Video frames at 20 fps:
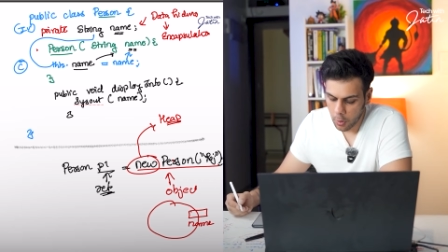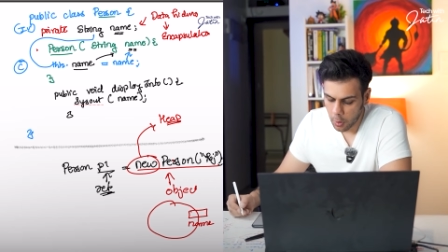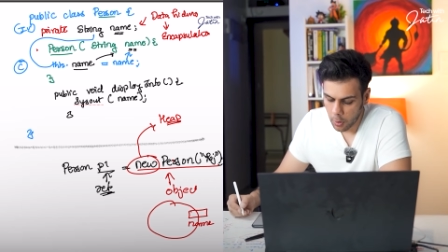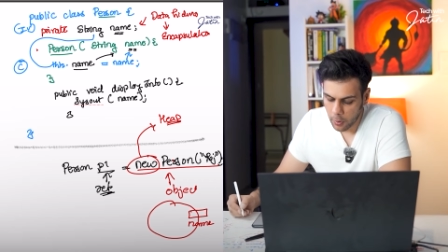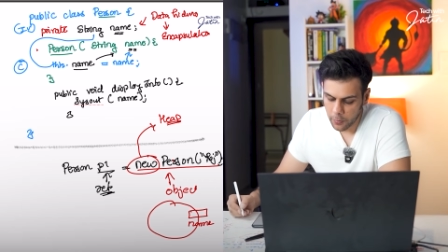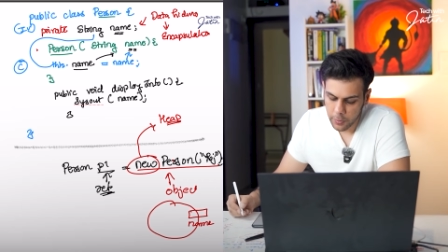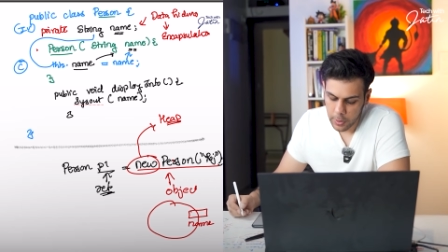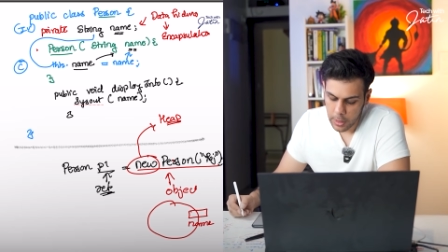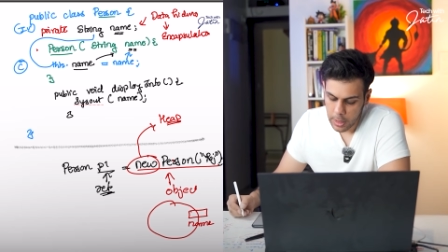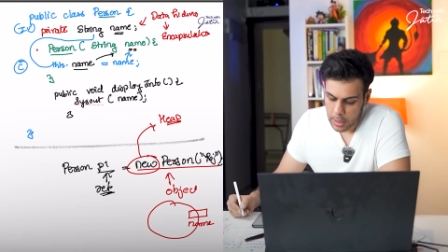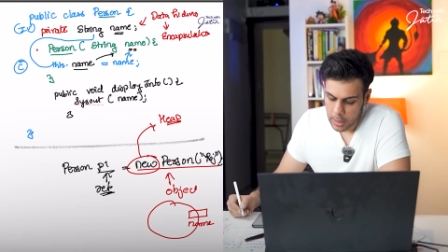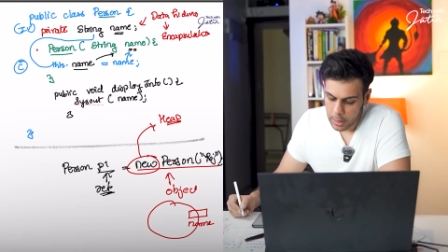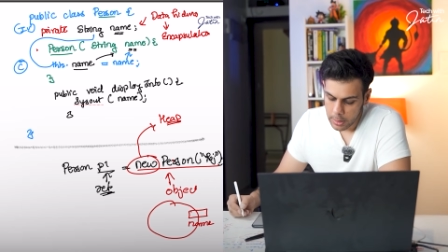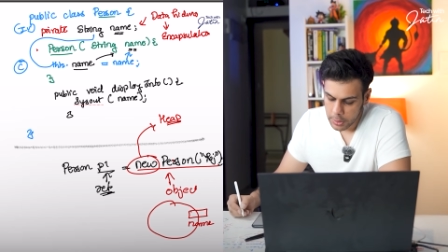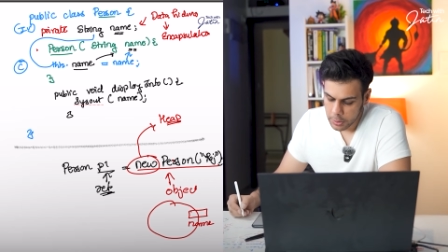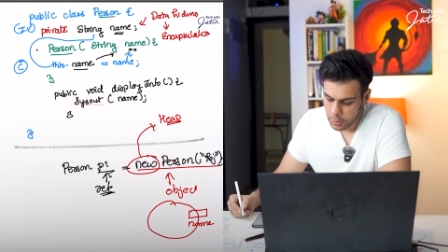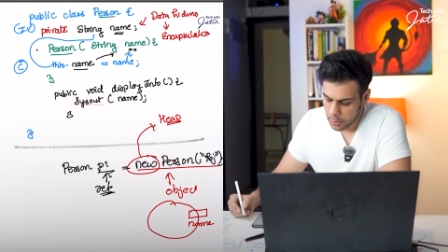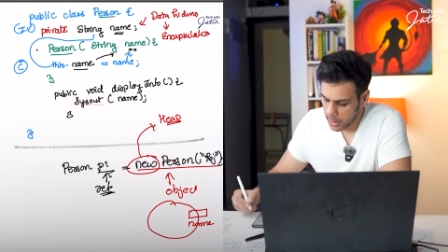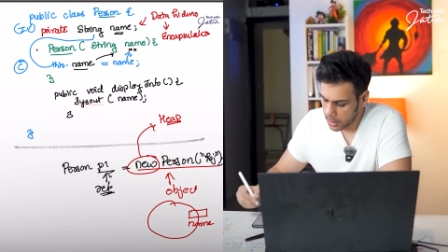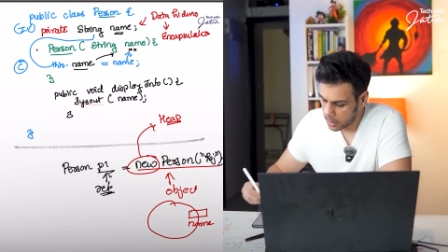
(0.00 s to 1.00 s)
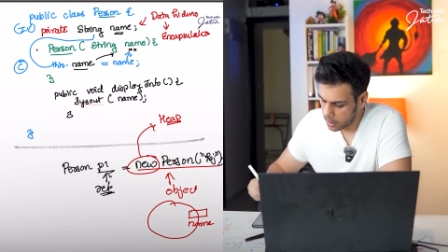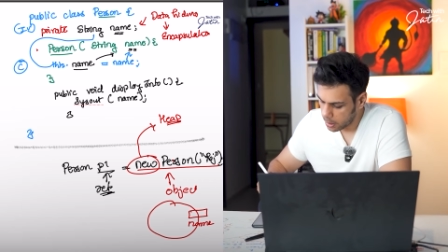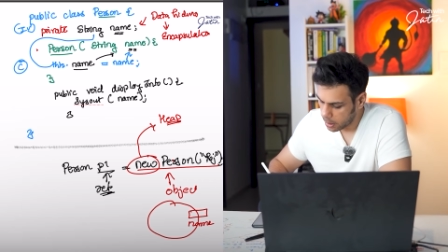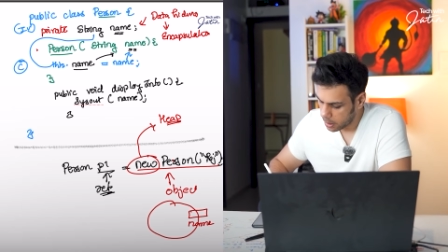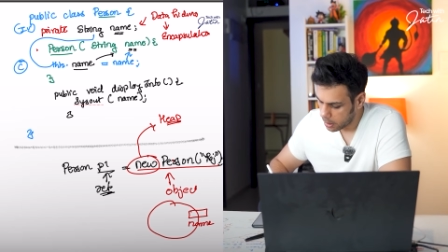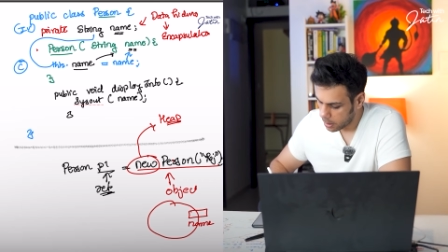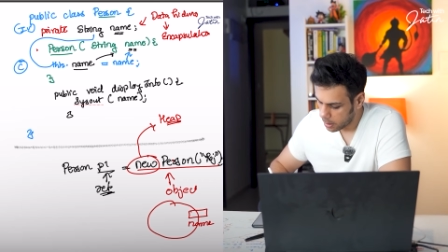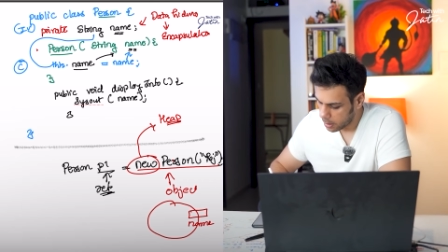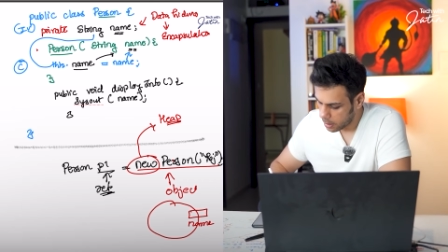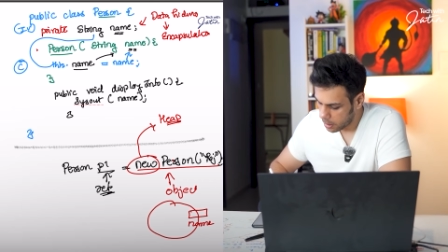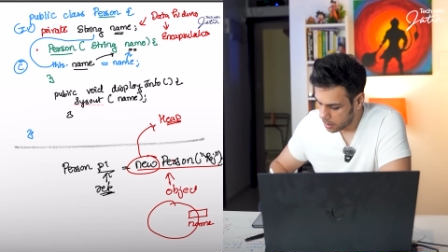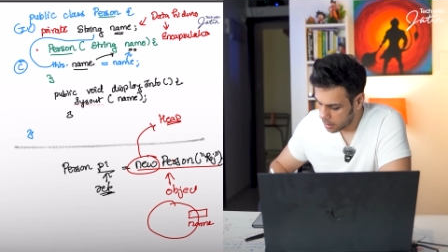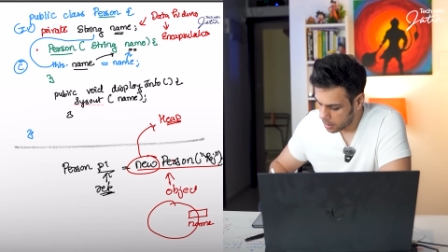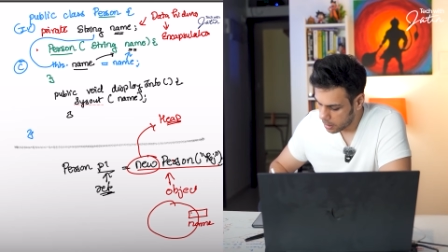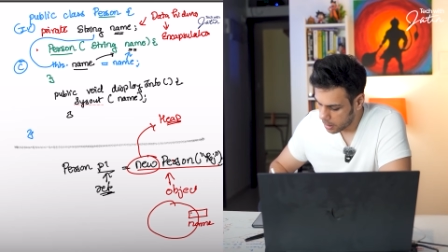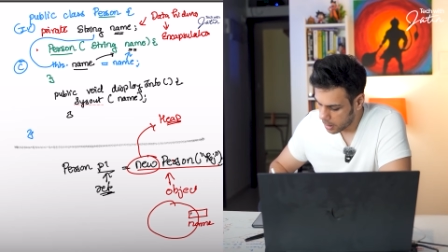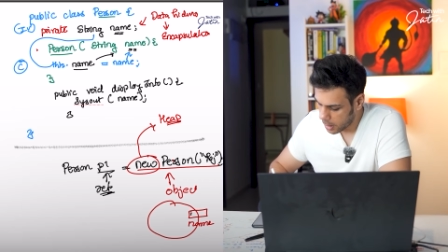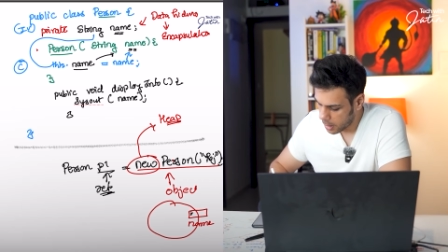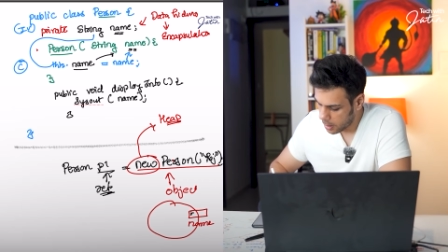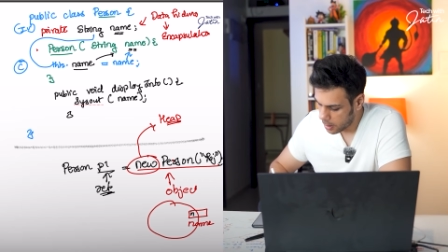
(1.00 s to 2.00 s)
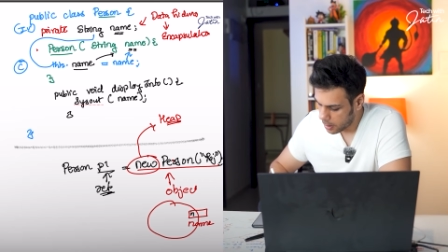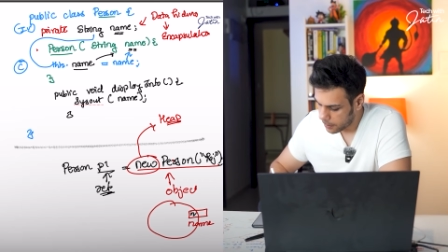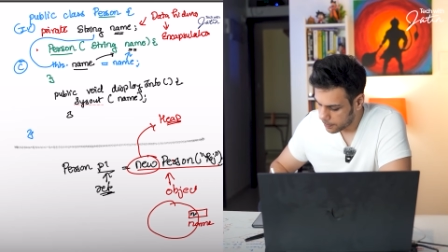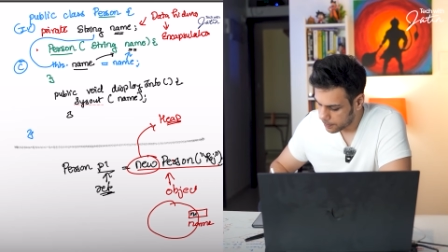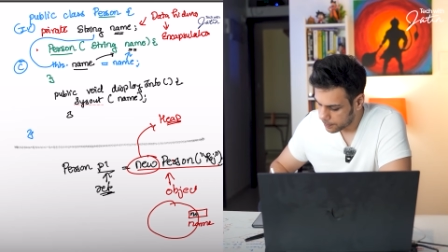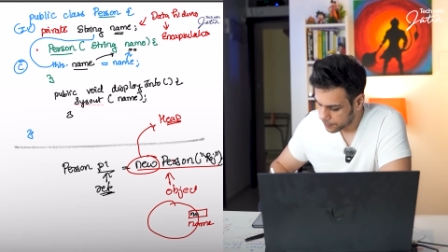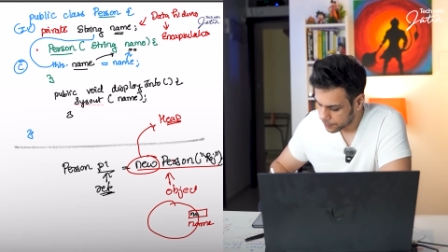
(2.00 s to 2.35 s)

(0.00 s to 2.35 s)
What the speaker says: of string? Null.